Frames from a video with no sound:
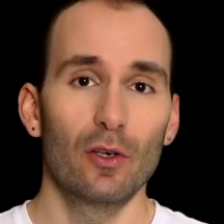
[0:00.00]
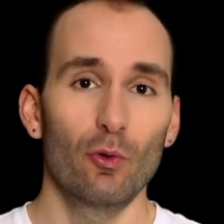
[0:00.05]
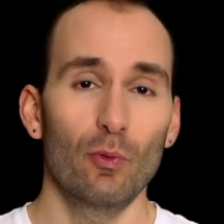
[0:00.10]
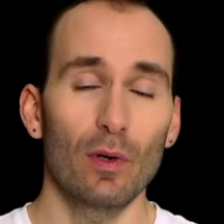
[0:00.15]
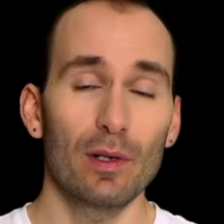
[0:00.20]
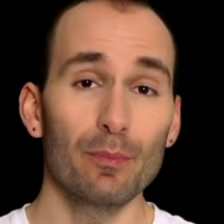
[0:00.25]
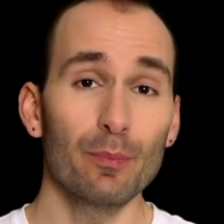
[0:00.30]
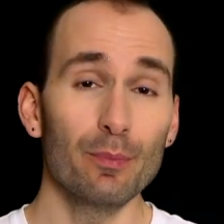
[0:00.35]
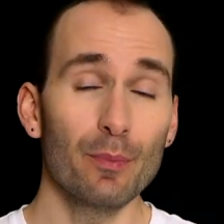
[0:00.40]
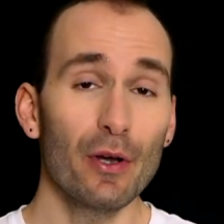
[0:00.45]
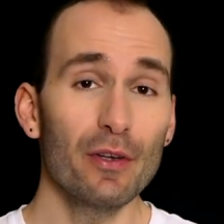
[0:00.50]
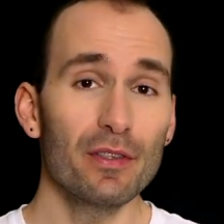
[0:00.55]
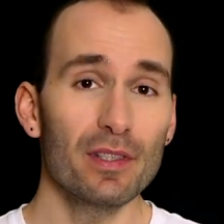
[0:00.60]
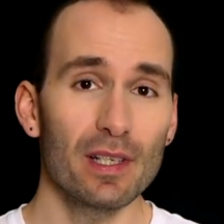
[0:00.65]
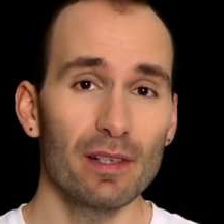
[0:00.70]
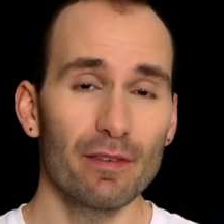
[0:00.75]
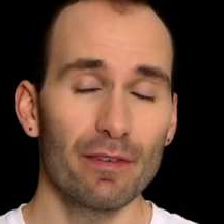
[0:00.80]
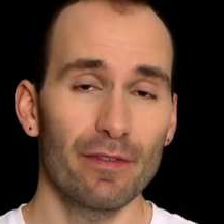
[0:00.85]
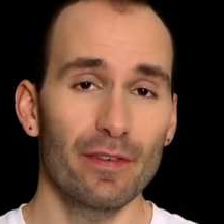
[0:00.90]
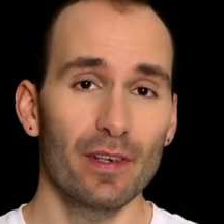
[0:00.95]
When
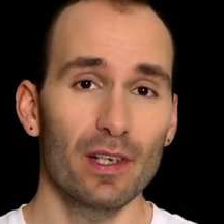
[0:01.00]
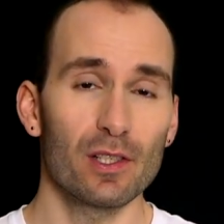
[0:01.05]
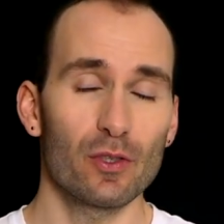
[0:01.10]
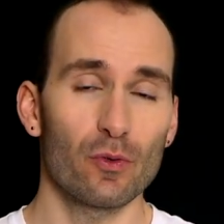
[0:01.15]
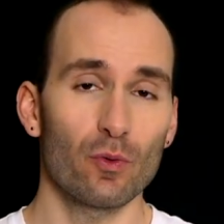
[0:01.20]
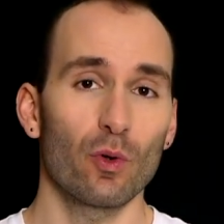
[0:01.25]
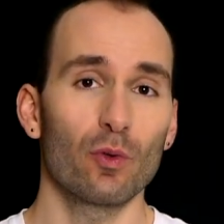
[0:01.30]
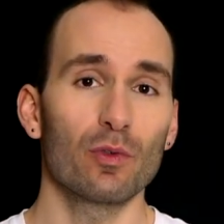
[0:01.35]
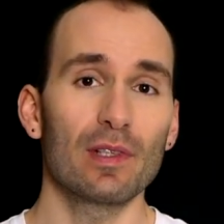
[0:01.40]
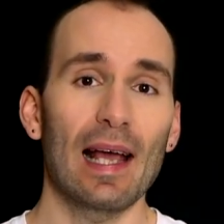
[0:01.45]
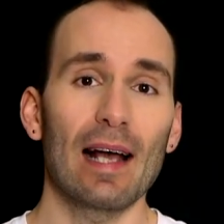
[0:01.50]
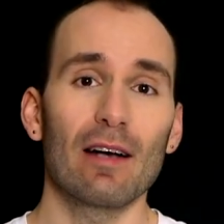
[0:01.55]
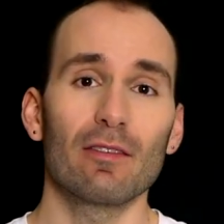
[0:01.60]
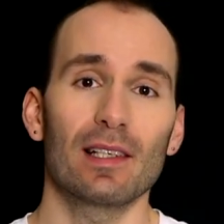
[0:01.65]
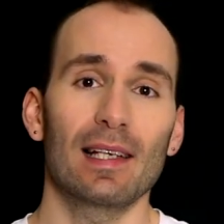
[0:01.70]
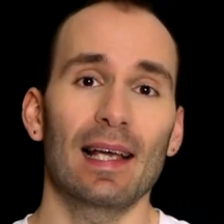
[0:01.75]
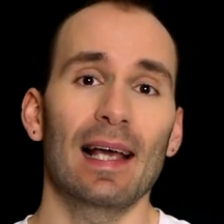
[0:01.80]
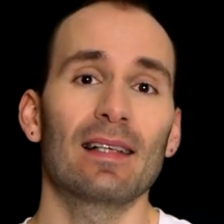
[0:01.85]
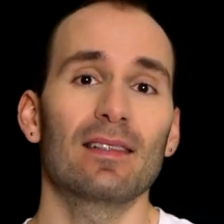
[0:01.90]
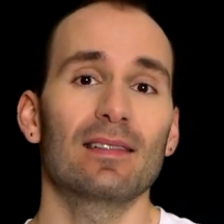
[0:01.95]
Motif first rolled out,
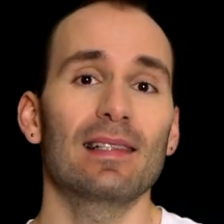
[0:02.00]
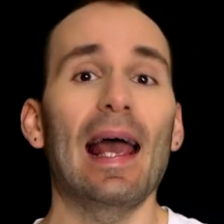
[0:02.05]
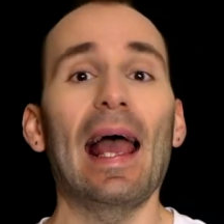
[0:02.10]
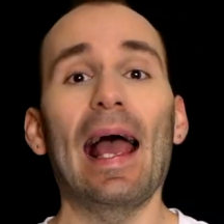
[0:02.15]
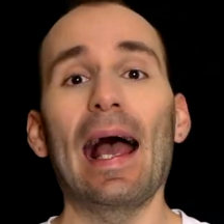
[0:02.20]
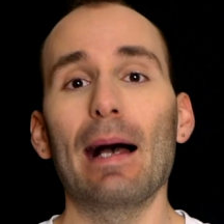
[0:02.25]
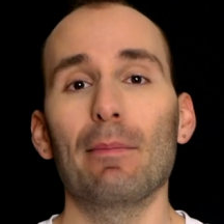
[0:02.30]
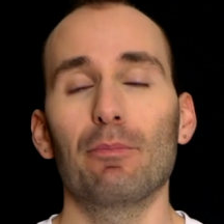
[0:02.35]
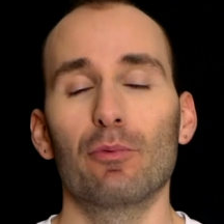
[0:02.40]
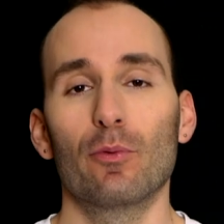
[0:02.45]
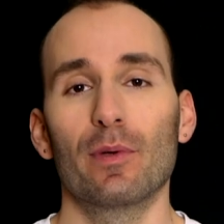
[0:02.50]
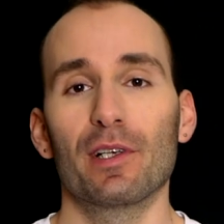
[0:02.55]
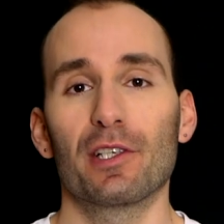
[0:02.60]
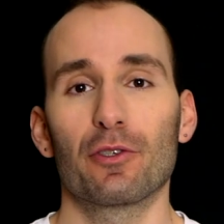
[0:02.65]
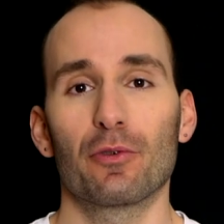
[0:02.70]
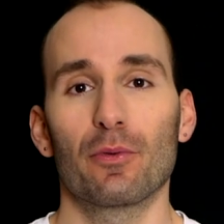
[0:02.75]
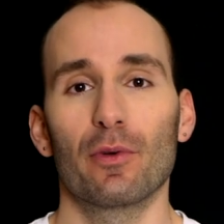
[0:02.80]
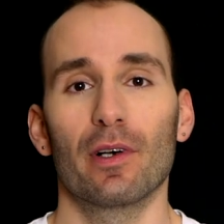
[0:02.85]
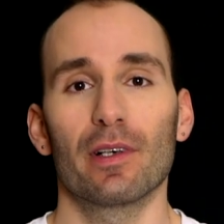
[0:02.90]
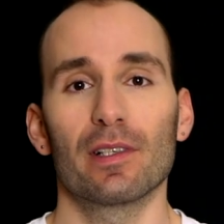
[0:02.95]
they had an app
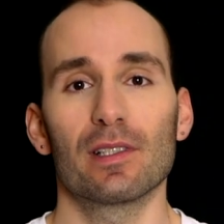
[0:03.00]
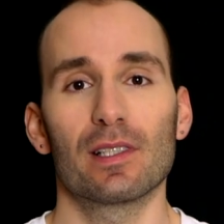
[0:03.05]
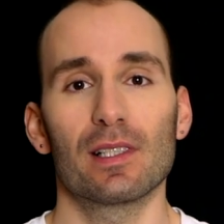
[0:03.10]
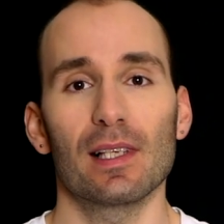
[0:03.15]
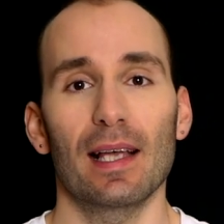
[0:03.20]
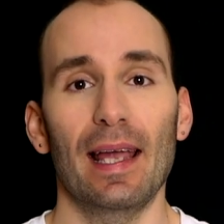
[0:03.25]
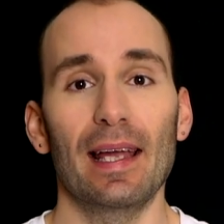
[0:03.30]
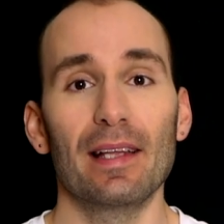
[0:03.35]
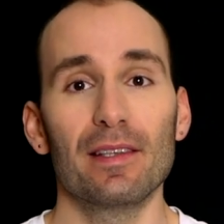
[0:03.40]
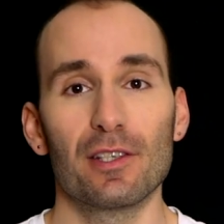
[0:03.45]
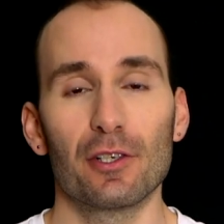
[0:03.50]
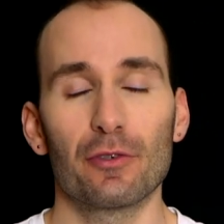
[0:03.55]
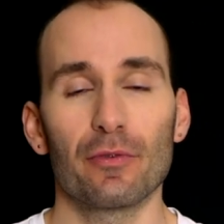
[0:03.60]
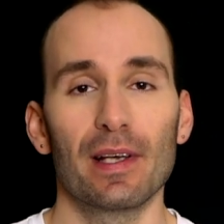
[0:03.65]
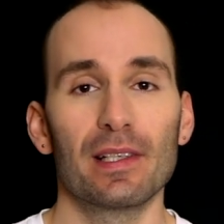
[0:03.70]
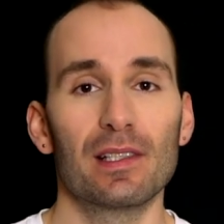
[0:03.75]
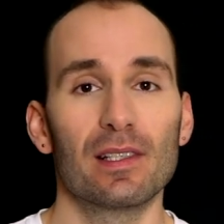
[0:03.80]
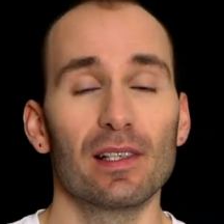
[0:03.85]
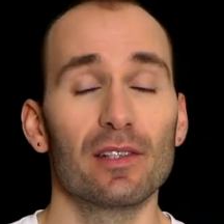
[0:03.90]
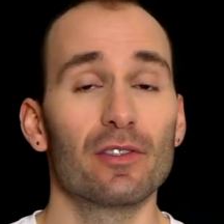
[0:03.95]
which was
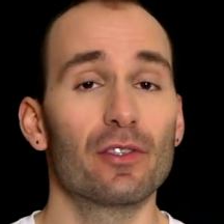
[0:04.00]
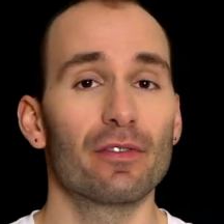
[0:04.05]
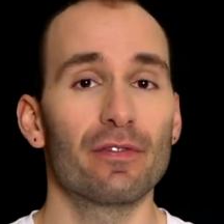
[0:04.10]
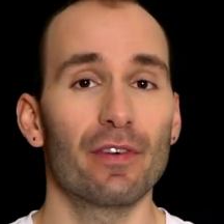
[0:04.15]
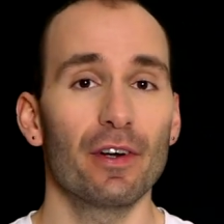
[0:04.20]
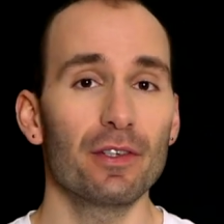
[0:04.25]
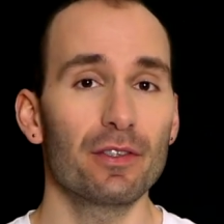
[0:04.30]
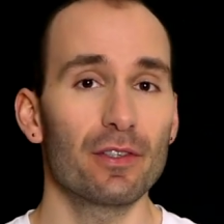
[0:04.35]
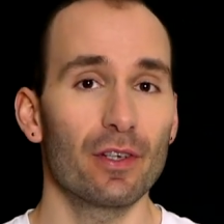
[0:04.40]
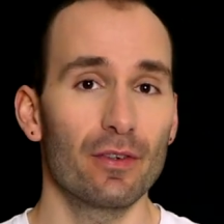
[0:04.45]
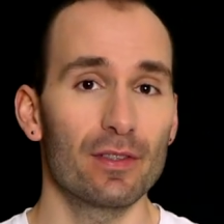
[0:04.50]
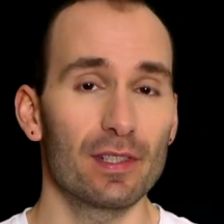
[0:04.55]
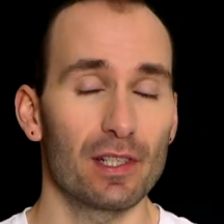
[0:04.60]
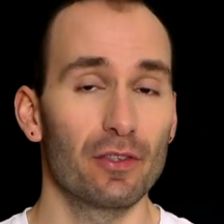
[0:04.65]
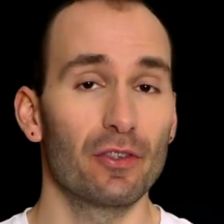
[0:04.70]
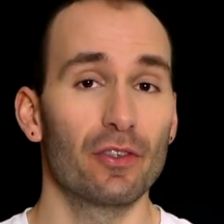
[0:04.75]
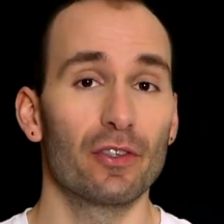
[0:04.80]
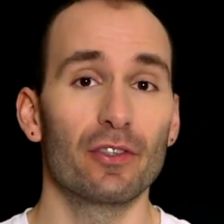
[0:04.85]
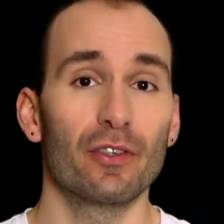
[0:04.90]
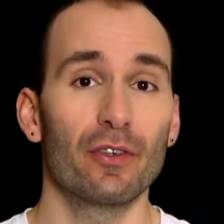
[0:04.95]
integrated into Photos and
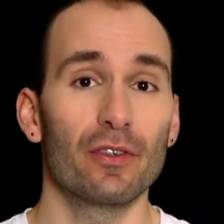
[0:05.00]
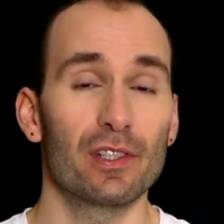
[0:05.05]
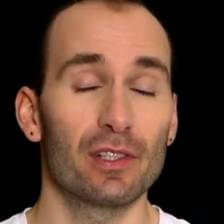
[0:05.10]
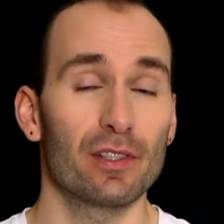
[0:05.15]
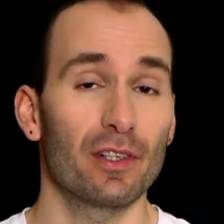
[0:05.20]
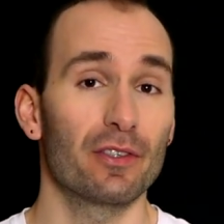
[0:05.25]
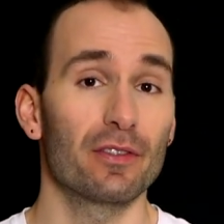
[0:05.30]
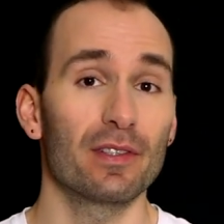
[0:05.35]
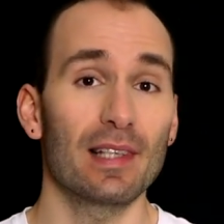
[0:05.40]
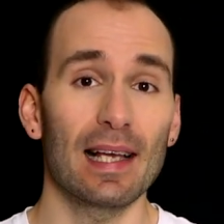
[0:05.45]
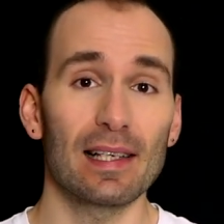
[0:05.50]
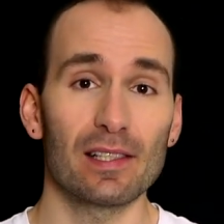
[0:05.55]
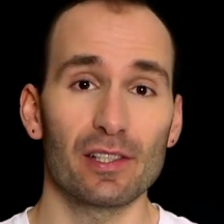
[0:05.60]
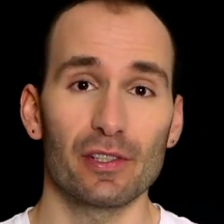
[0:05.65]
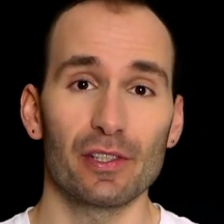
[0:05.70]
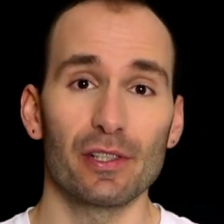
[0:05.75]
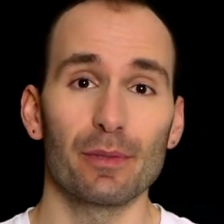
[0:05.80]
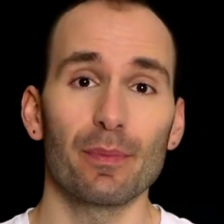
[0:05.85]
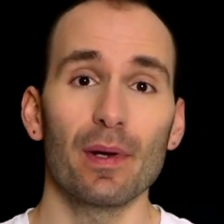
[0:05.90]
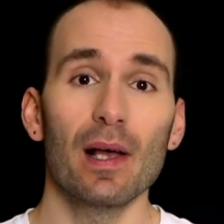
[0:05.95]
you could use it on your
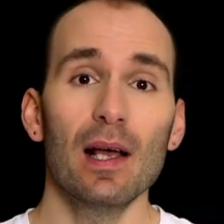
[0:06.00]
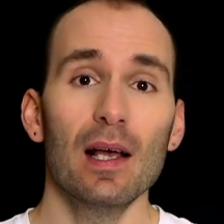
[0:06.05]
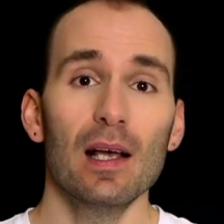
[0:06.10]
desktop.